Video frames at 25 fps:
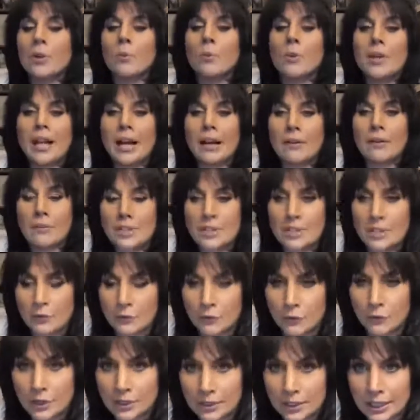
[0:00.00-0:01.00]
We have a
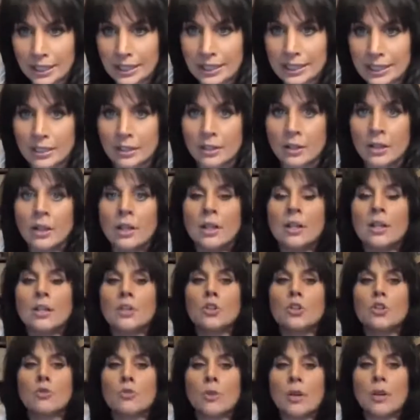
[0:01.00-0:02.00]
different link.
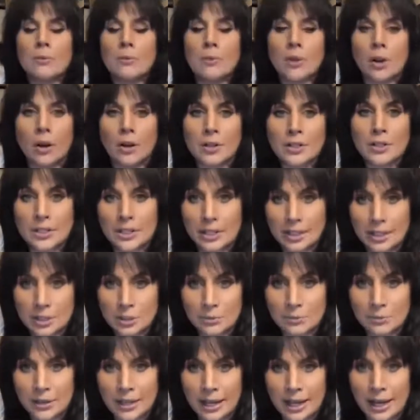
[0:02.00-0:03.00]
StreamYard
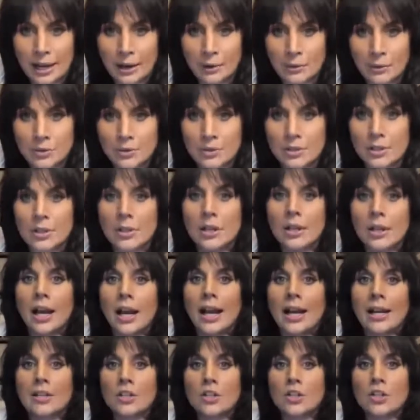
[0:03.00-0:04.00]
kicked me out.
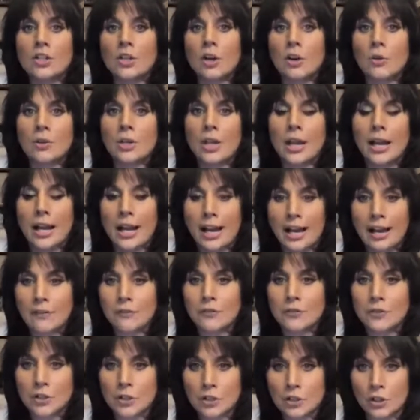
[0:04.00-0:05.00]
And so you
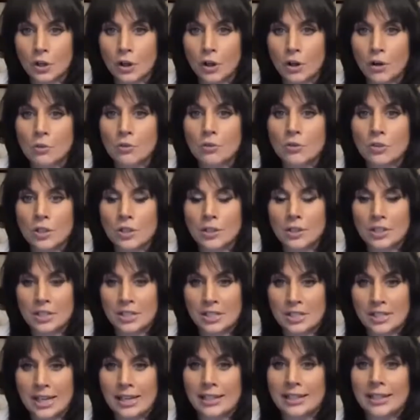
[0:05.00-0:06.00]
have to go to the
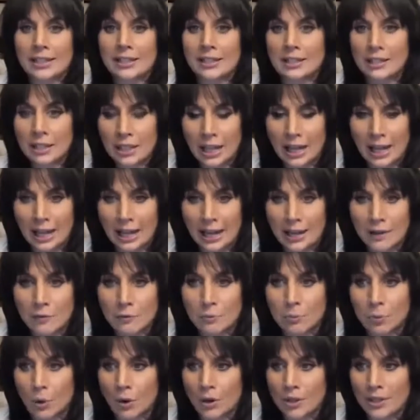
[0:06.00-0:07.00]
second
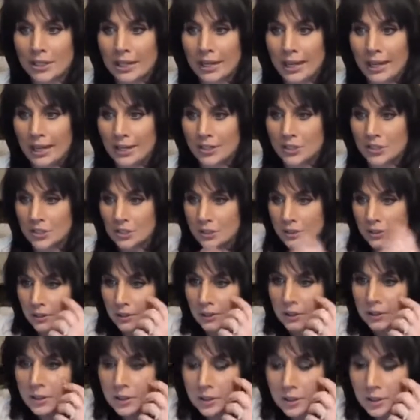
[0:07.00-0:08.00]
live broadcast.
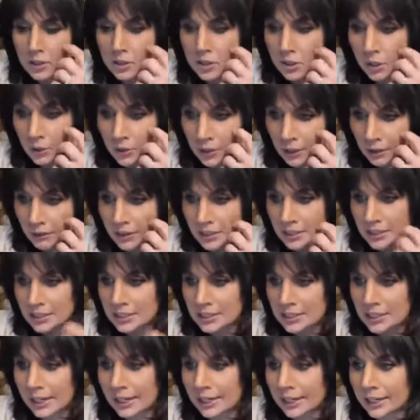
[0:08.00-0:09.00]
So there is a
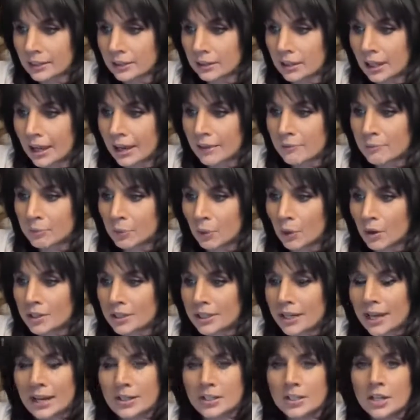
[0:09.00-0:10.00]
second live
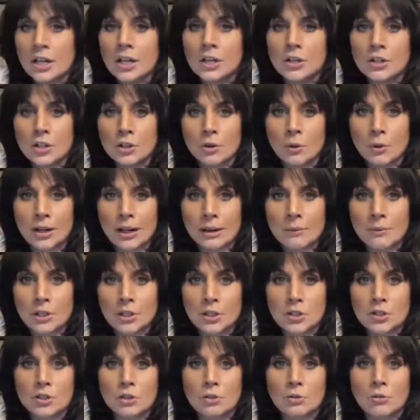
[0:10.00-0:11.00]
broadcast. You know what I'm
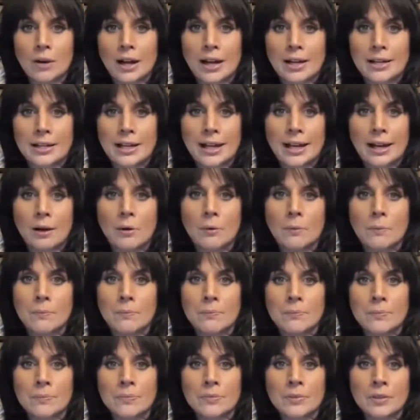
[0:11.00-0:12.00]
going to do right now?